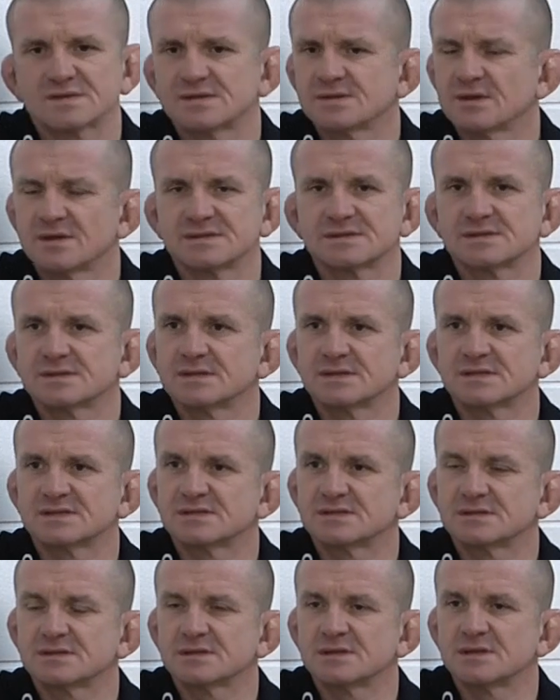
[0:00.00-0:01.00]

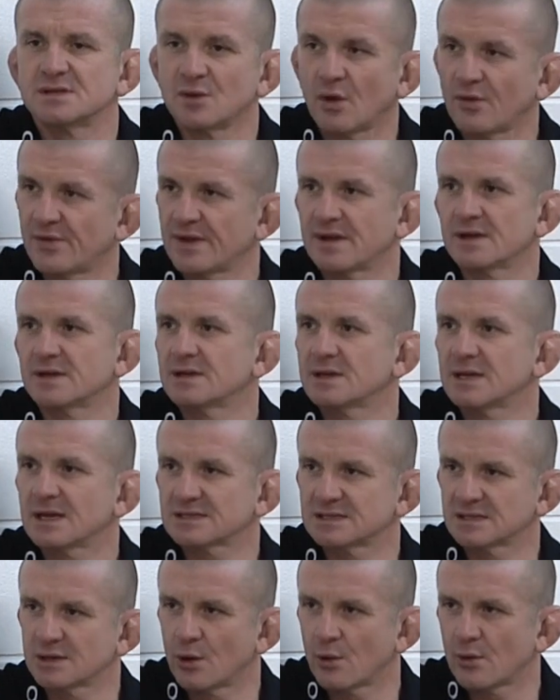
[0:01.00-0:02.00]
there's nothing,
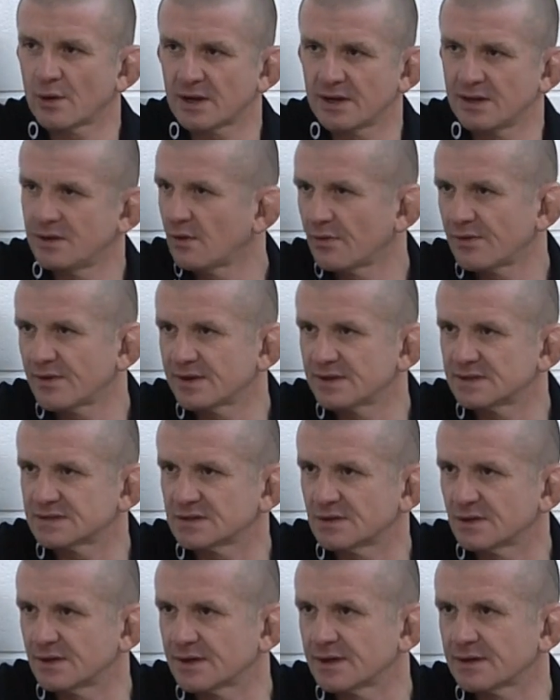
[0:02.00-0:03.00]
categorically nothing
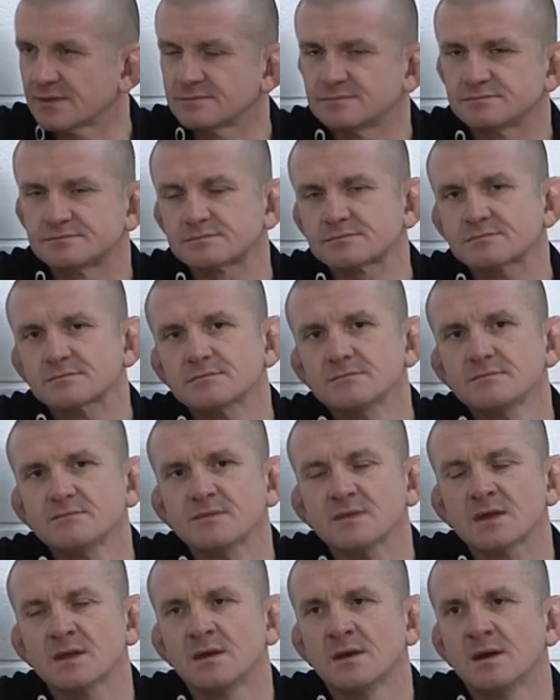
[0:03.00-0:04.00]
decided.
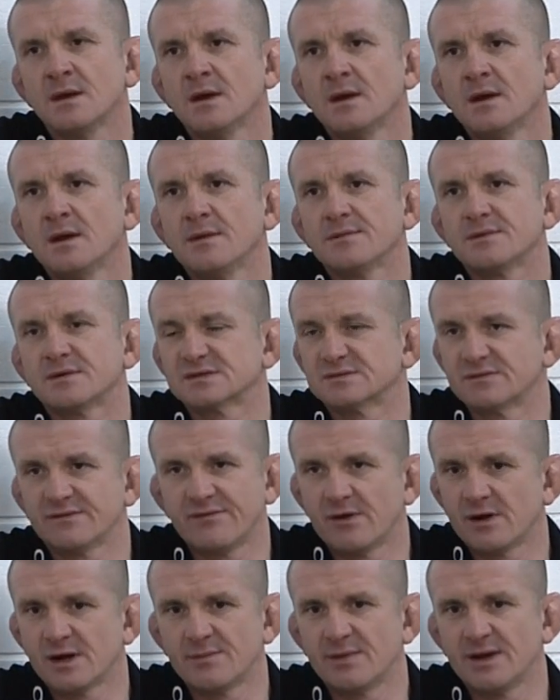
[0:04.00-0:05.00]
Because we've
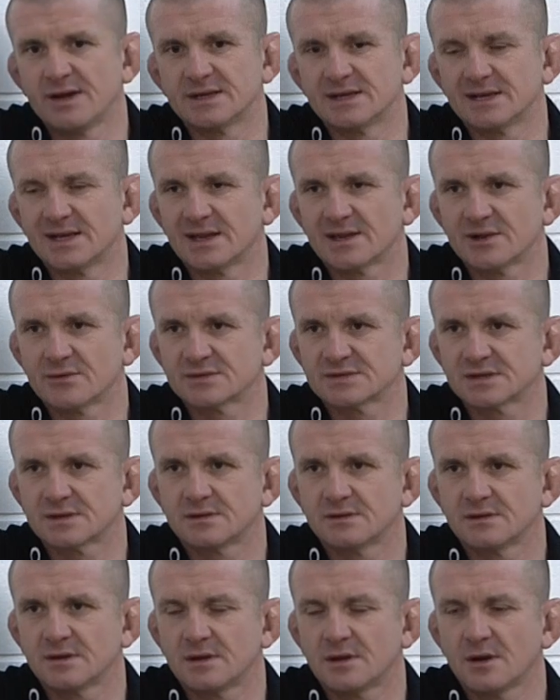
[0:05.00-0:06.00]
only been together as
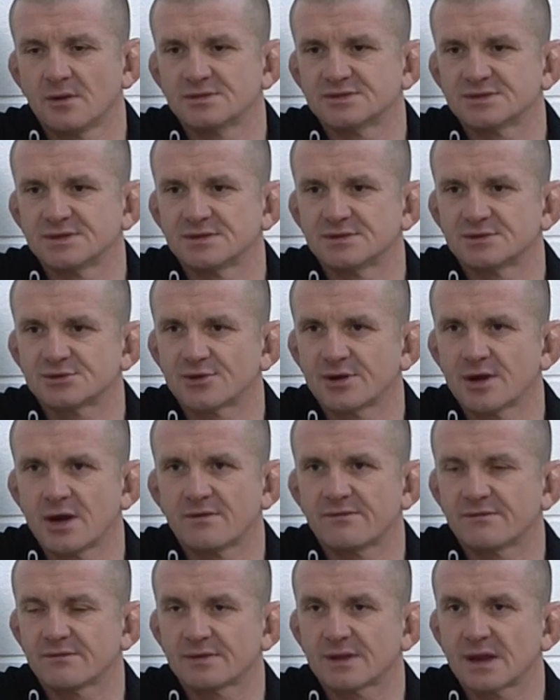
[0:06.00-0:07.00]
a coaching trio
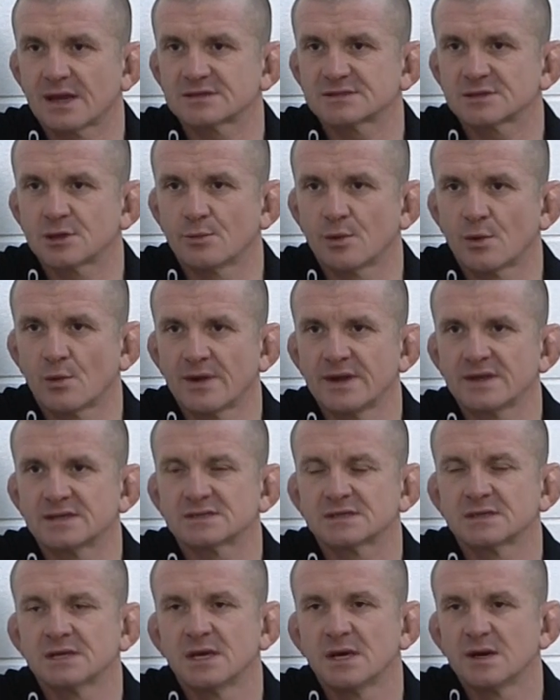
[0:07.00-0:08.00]
for the last couple of
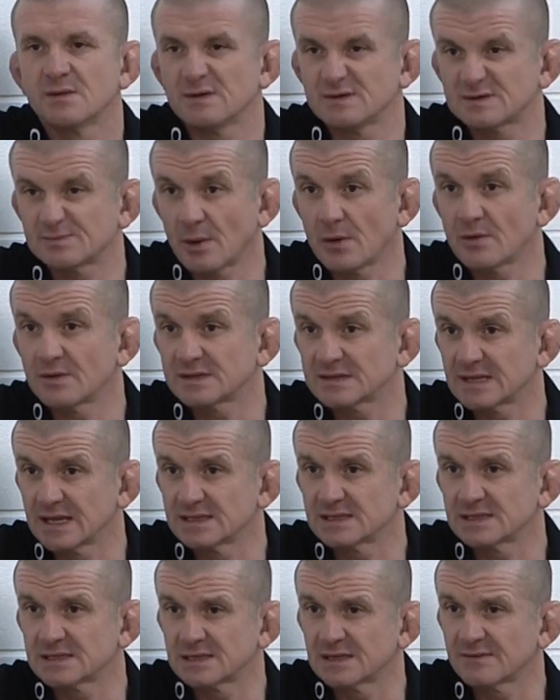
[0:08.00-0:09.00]
weeks. We spoke
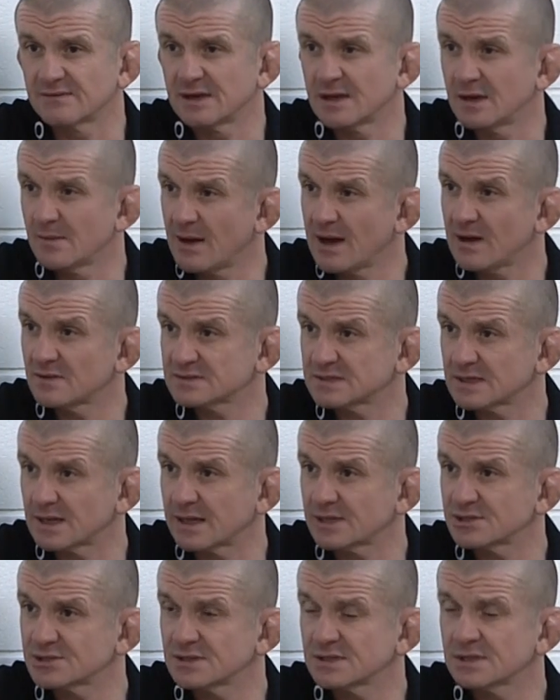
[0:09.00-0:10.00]
tentatively about
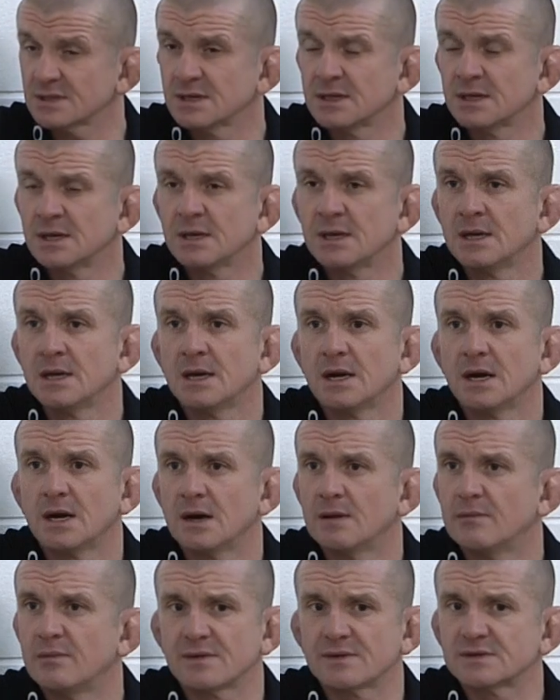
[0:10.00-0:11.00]
selection,
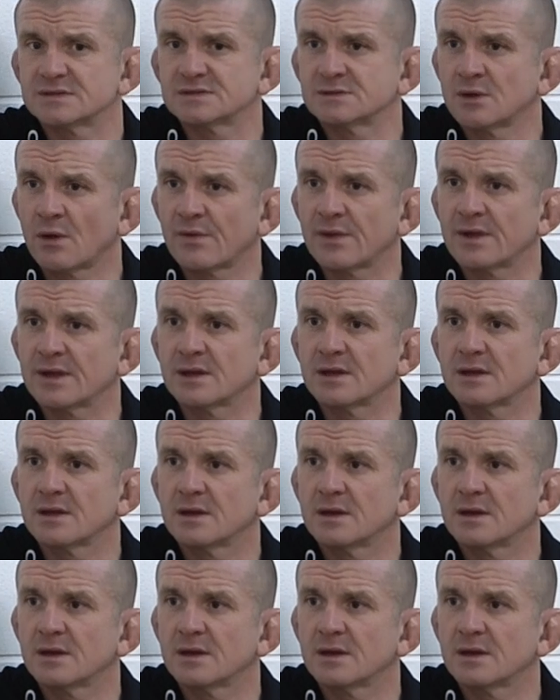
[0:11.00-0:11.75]
but there's nothing